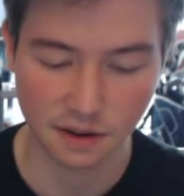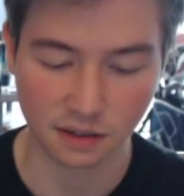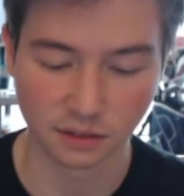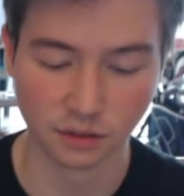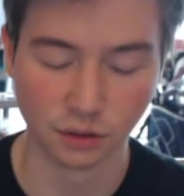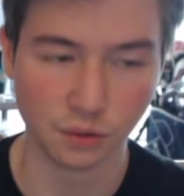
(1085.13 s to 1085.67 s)

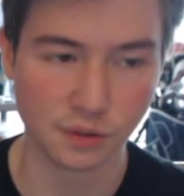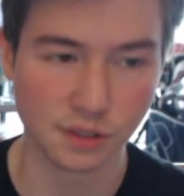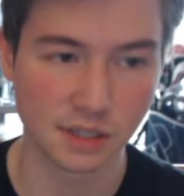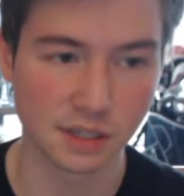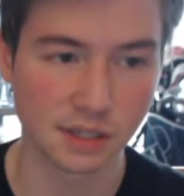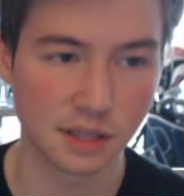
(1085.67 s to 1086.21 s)

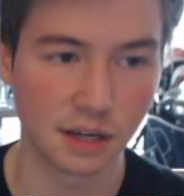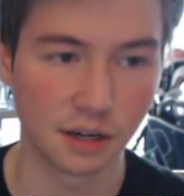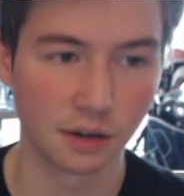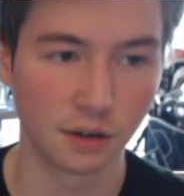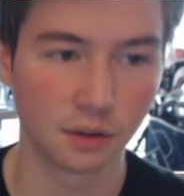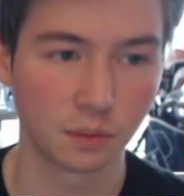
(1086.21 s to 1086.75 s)
loses
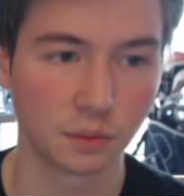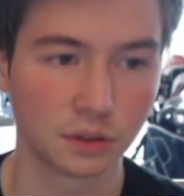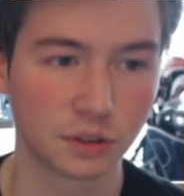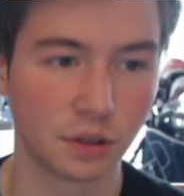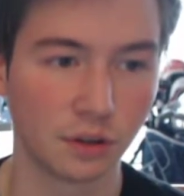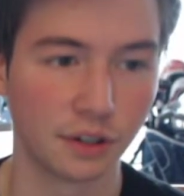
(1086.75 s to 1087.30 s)
their
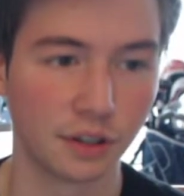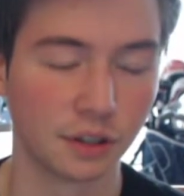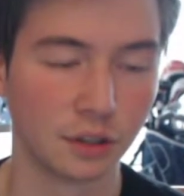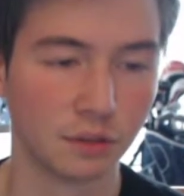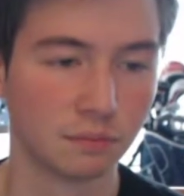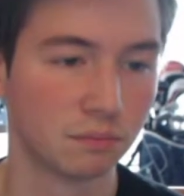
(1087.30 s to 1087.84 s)
it's called
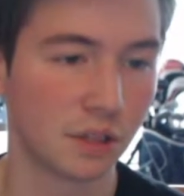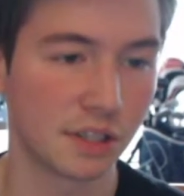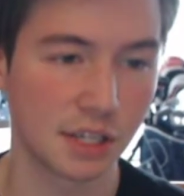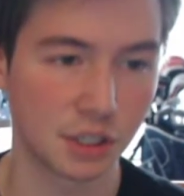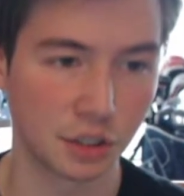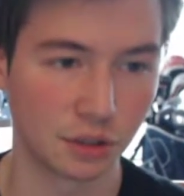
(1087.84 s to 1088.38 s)
their
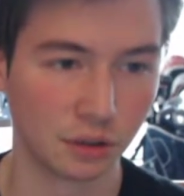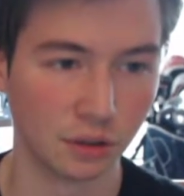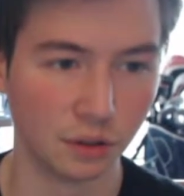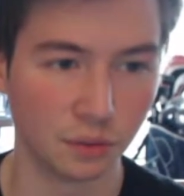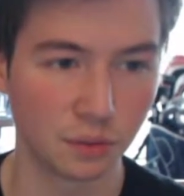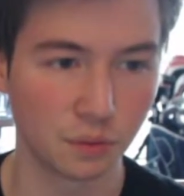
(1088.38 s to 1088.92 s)
essentially their
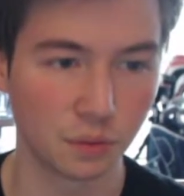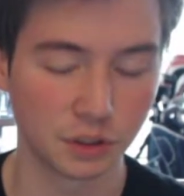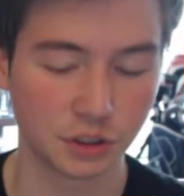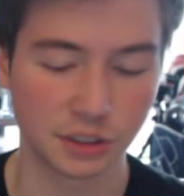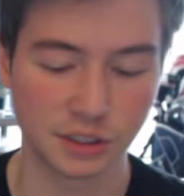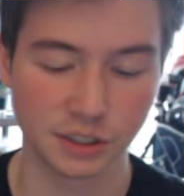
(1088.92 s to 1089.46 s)
loot,
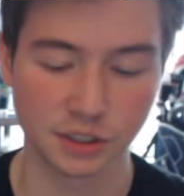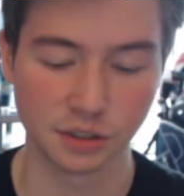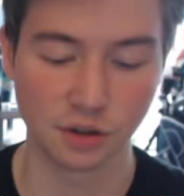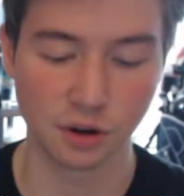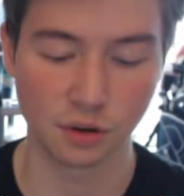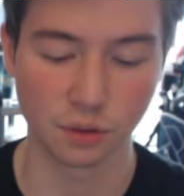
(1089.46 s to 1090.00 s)
which consisted
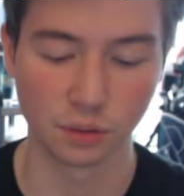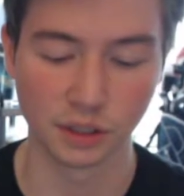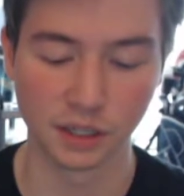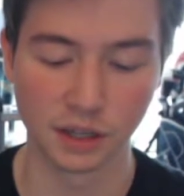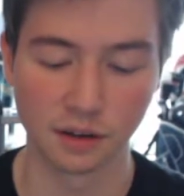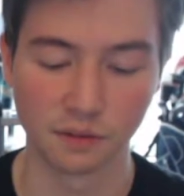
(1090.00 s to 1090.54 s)
not
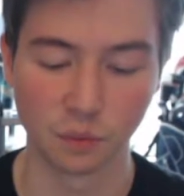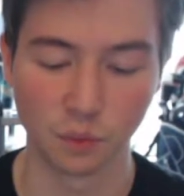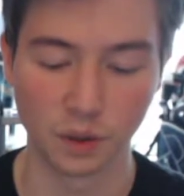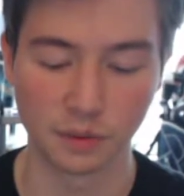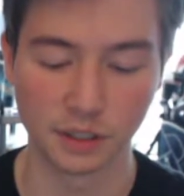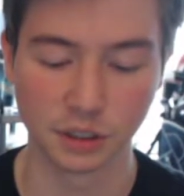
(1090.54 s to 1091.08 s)
only of
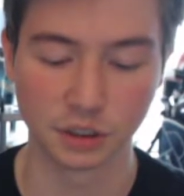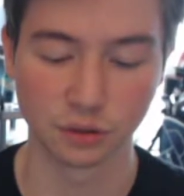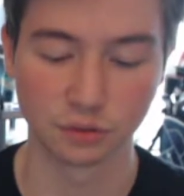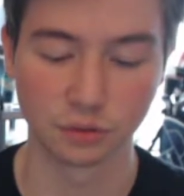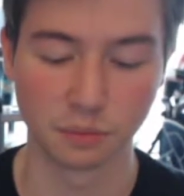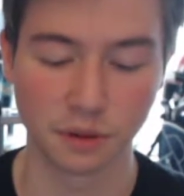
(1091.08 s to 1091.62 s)
women and
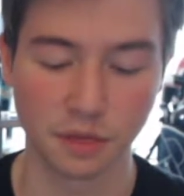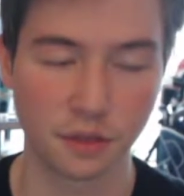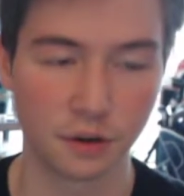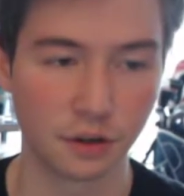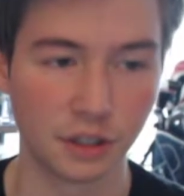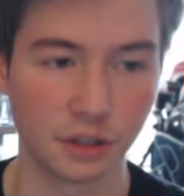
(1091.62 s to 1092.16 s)
children, but
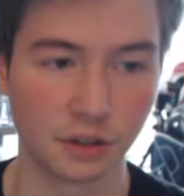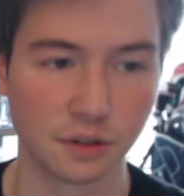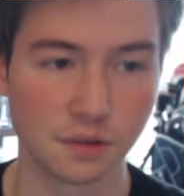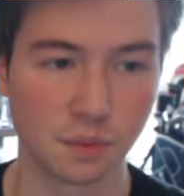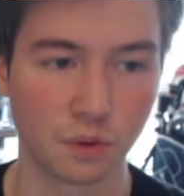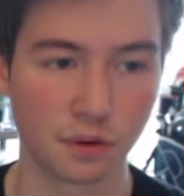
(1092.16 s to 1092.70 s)
30
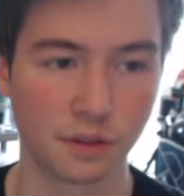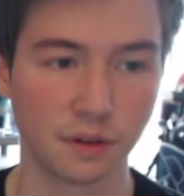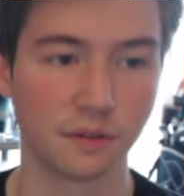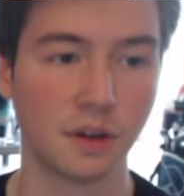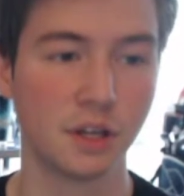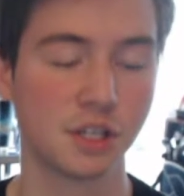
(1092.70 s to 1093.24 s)
years worth
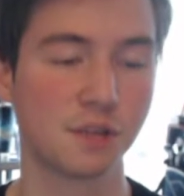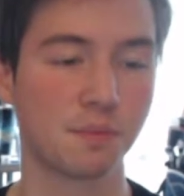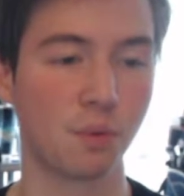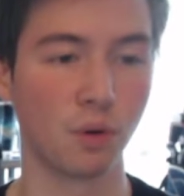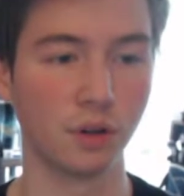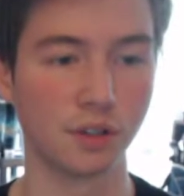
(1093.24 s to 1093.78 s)
of
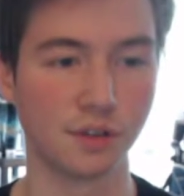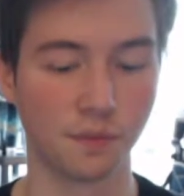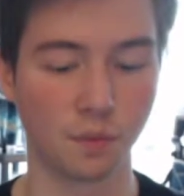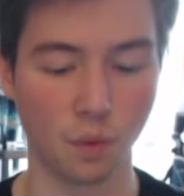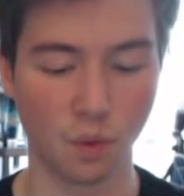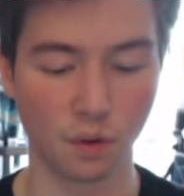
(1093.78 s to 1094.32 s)
spoils
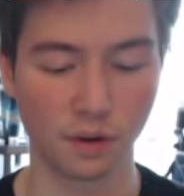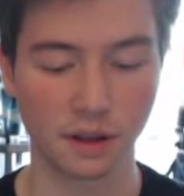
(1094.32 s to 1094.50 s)
of war,